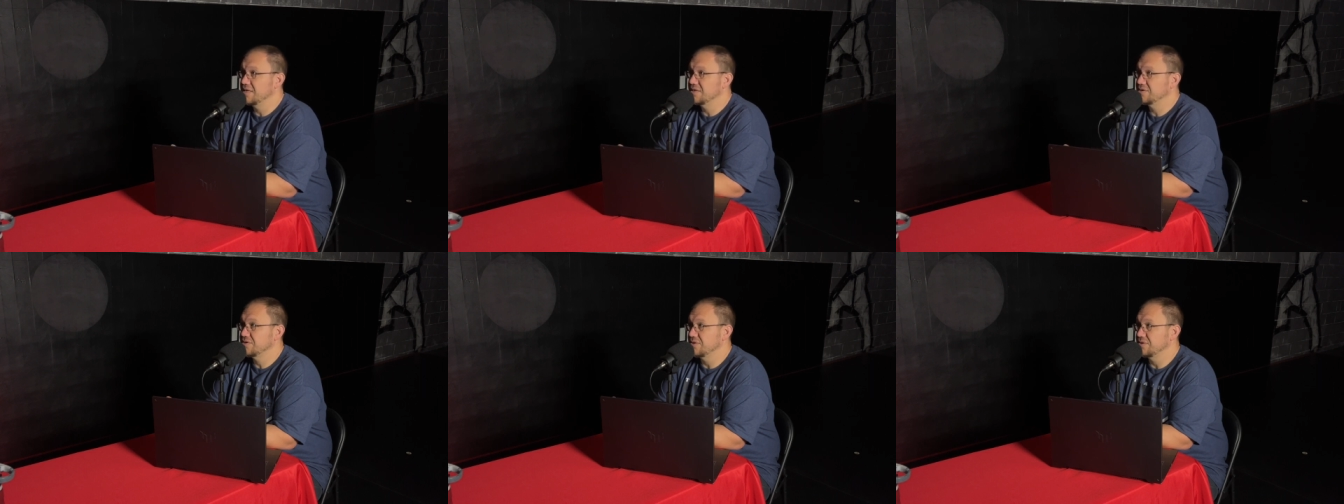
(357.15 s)

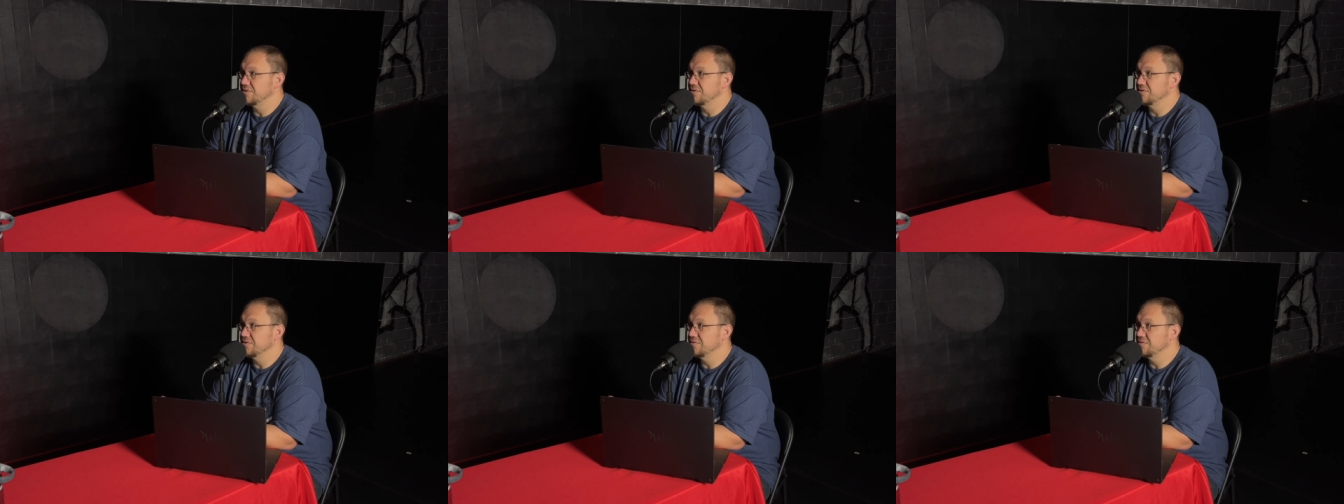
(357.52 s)

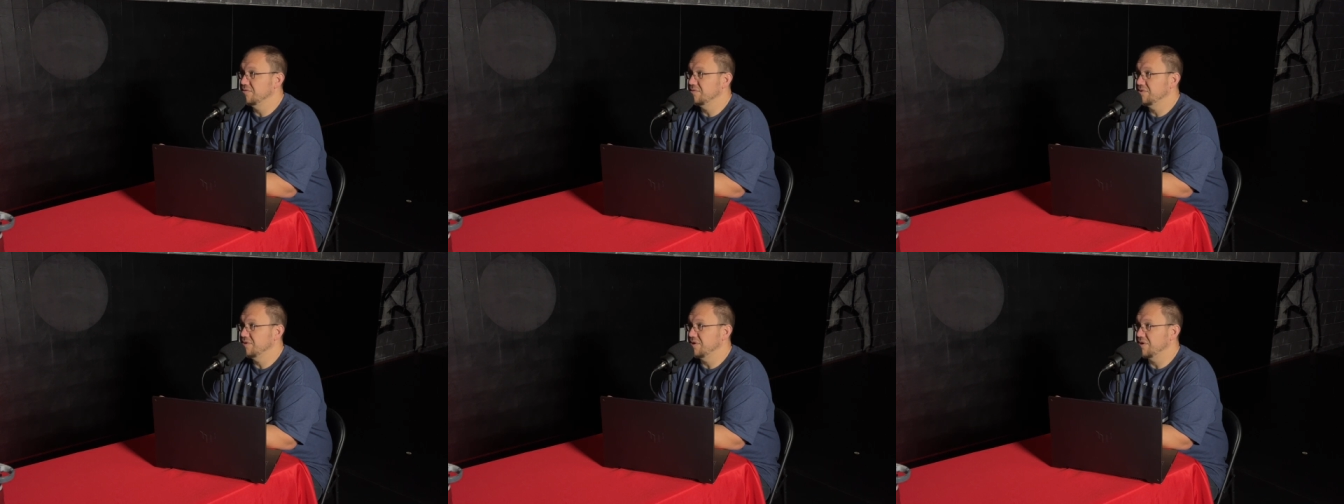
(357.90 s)
to
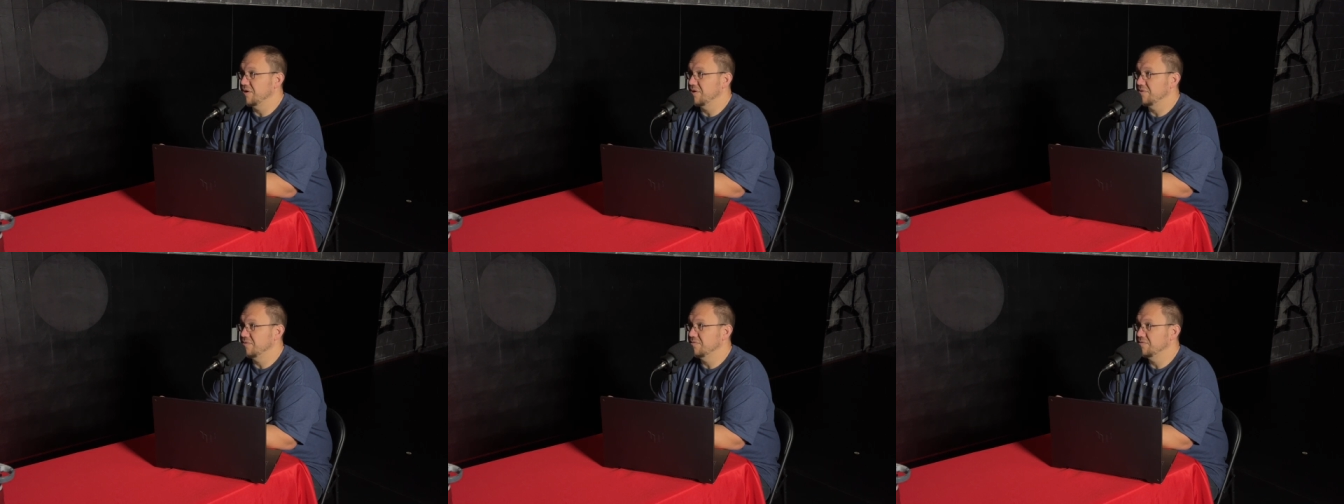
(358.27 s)
you
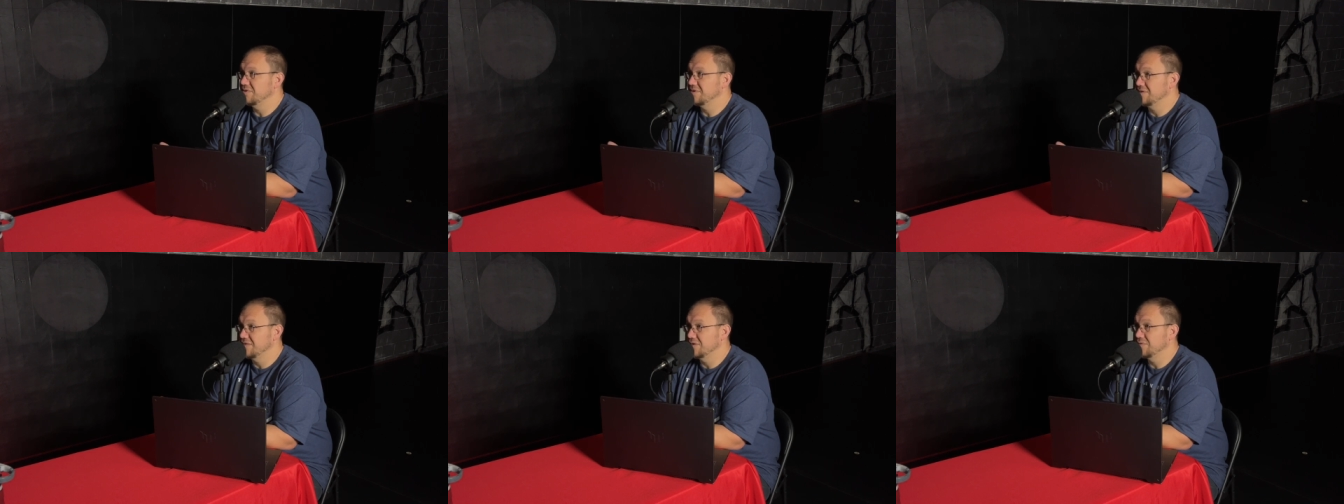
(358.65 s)
know
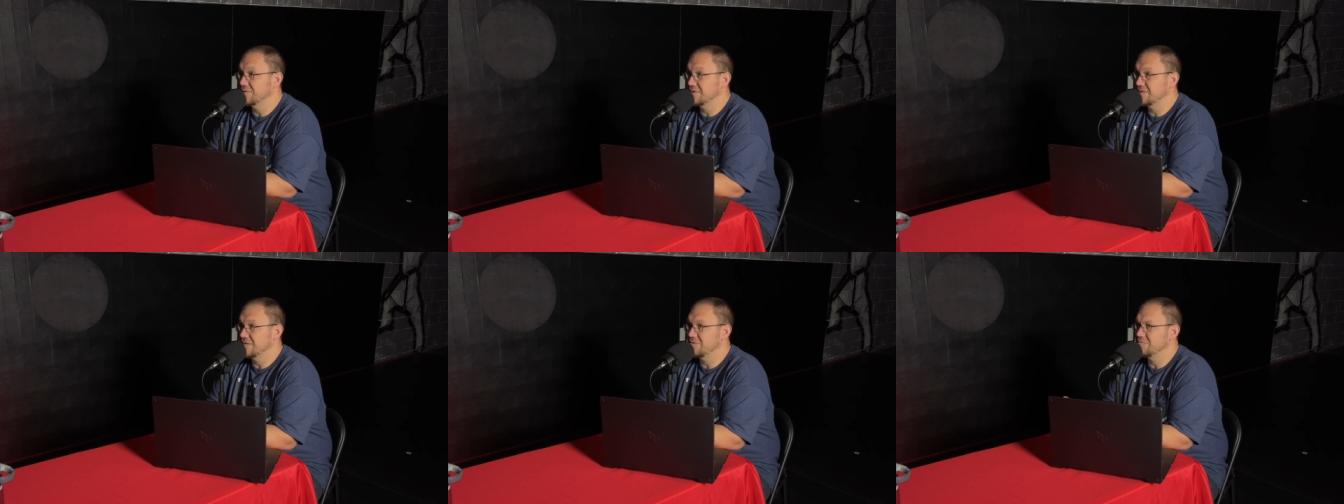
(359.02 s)
deal
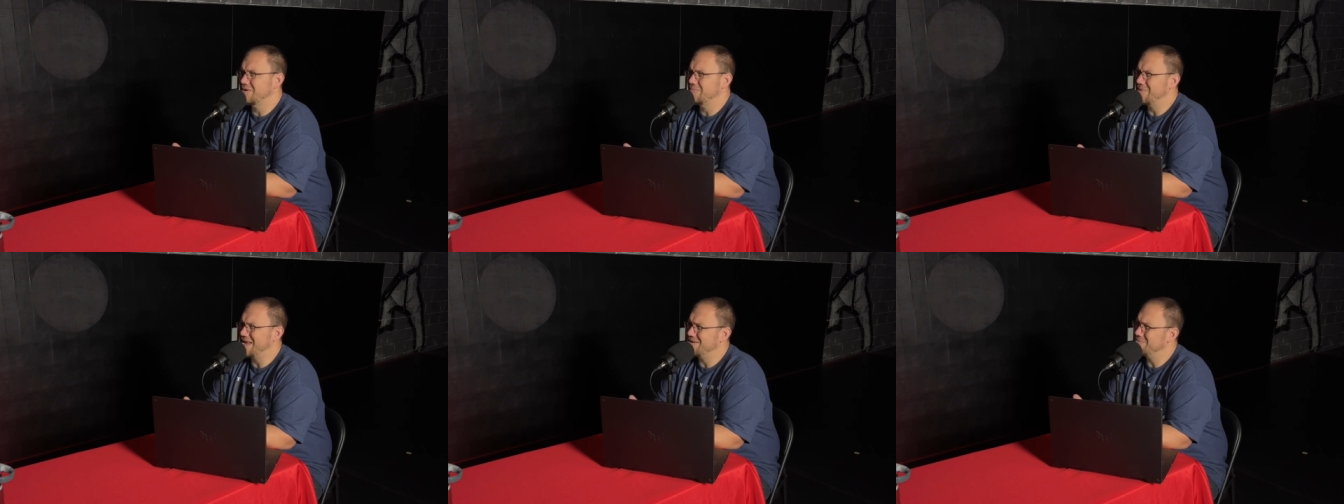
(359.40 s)
with them
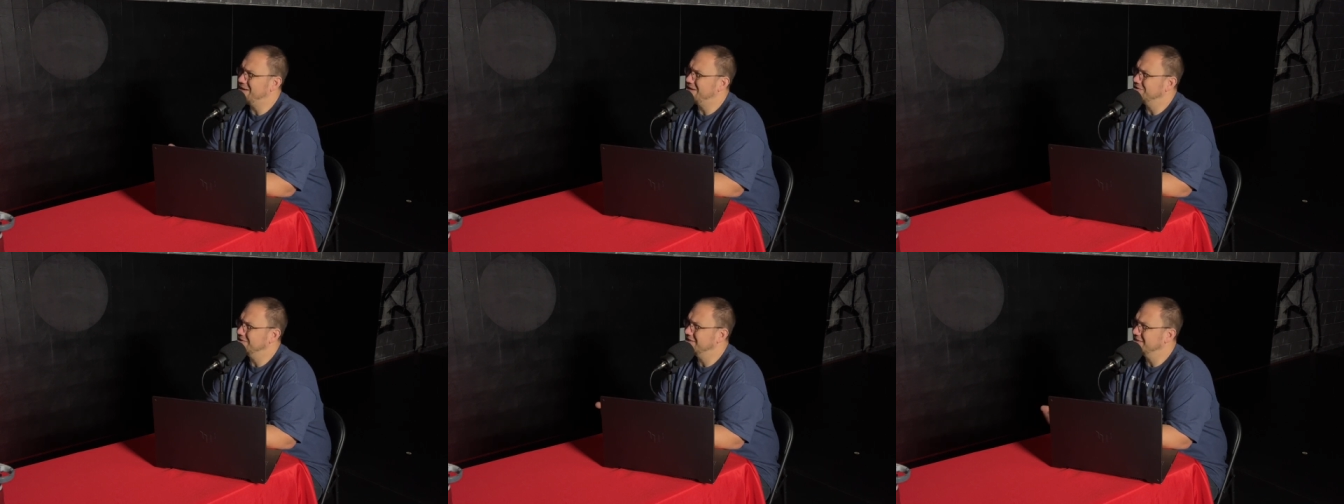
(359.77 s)
and make
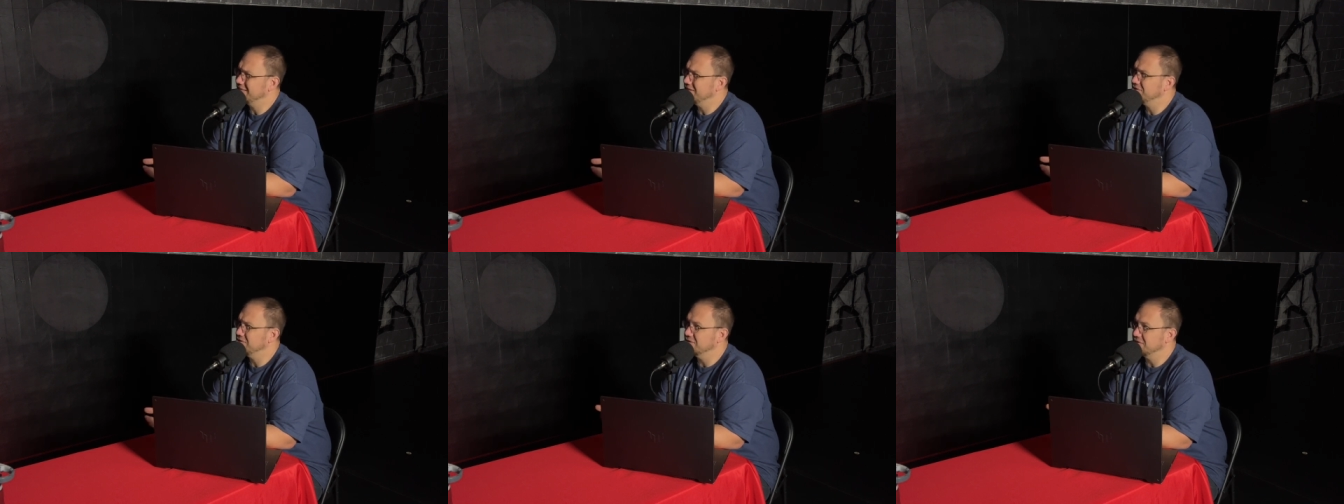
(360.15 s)
better
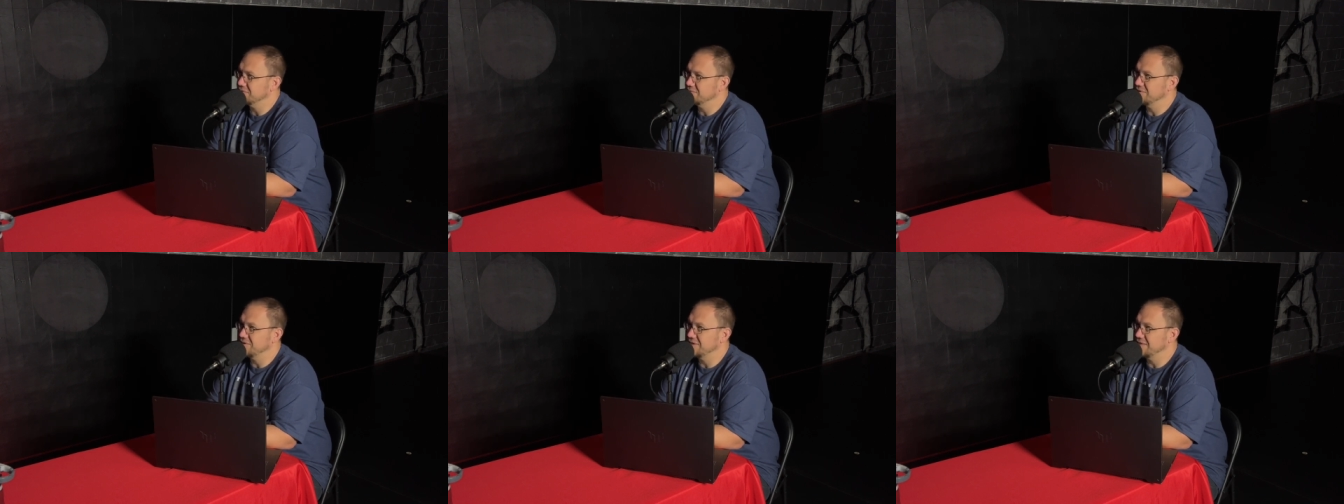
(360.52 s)
decisions
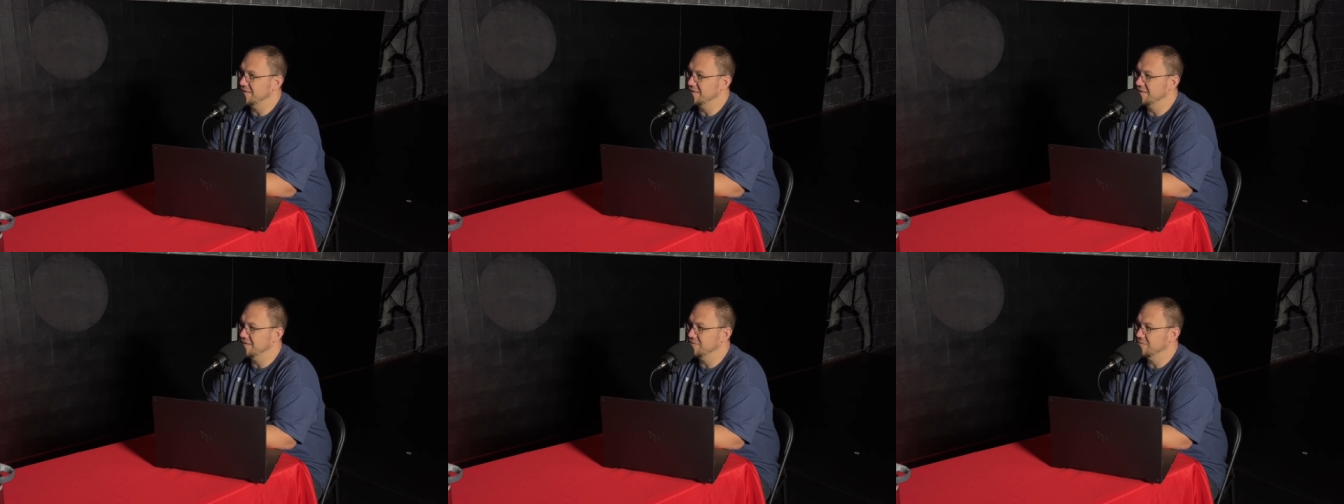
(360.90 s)
when you need
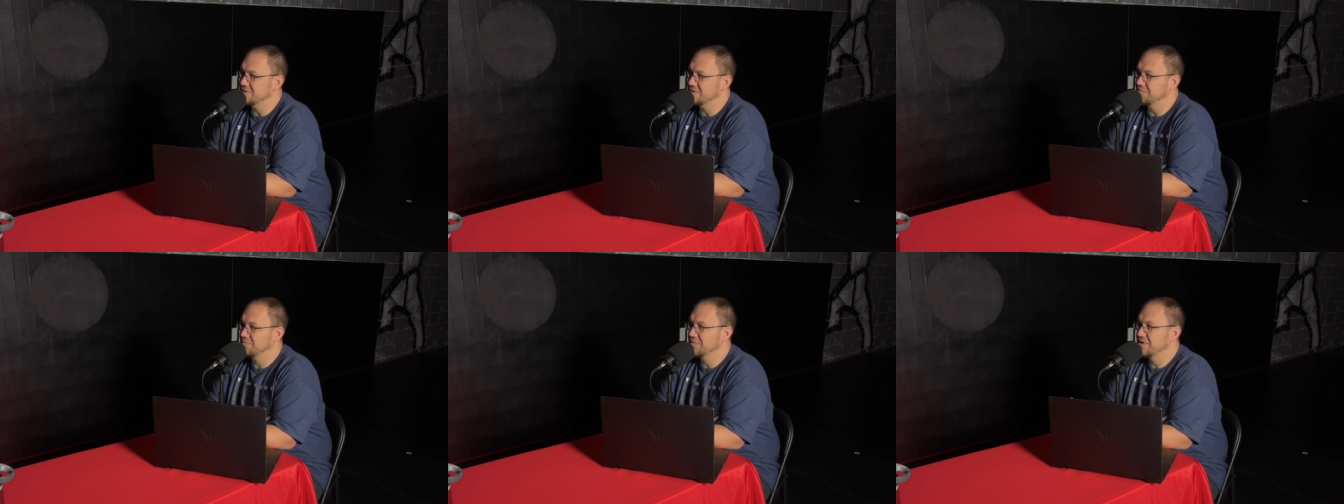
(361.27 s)
to deal with
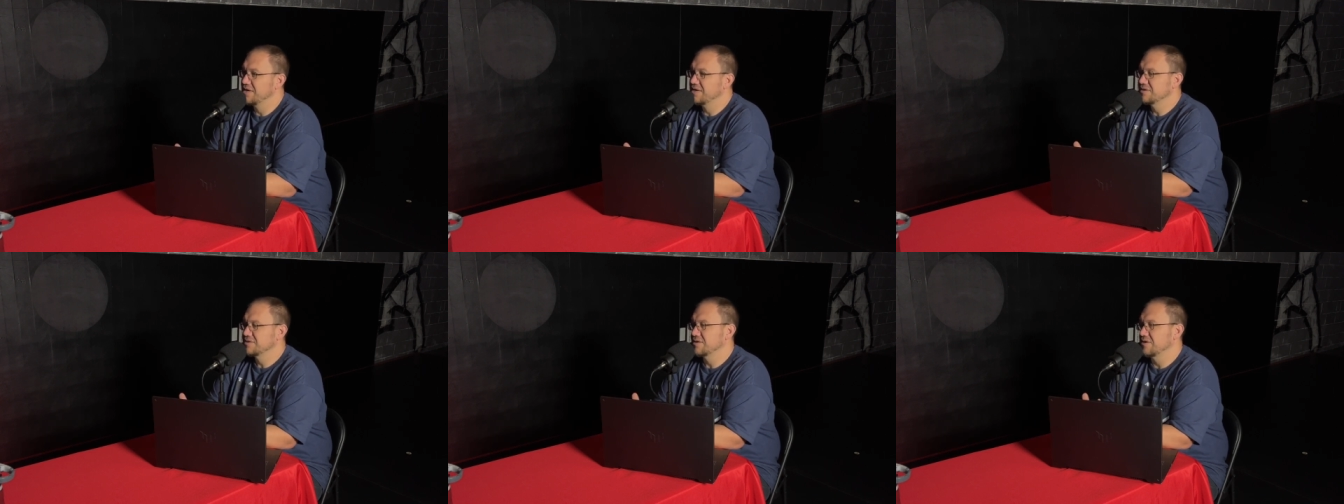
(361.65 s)
them.
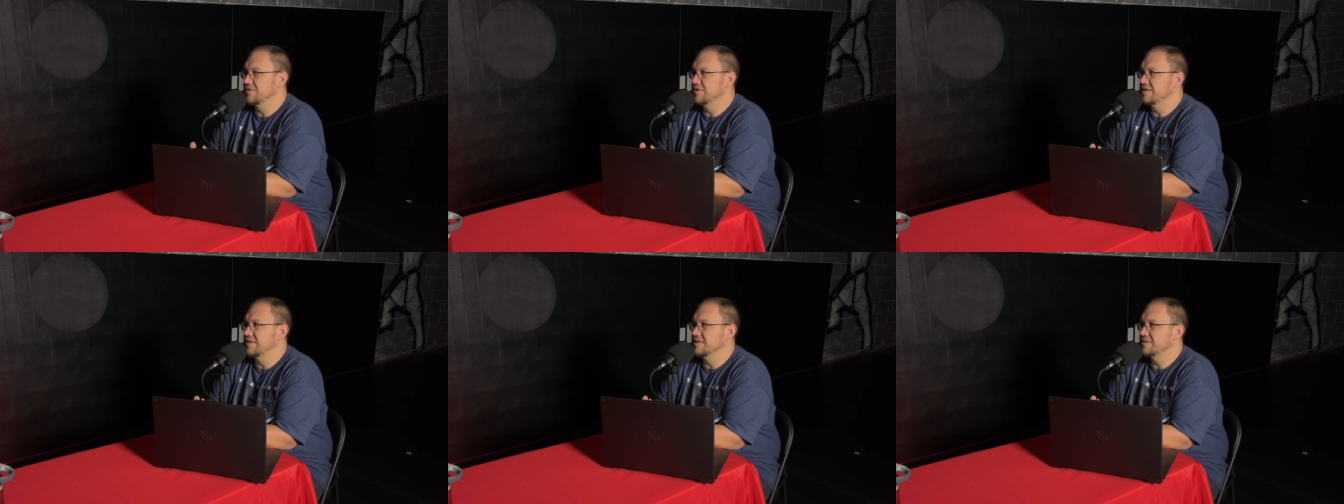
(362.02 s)
So in the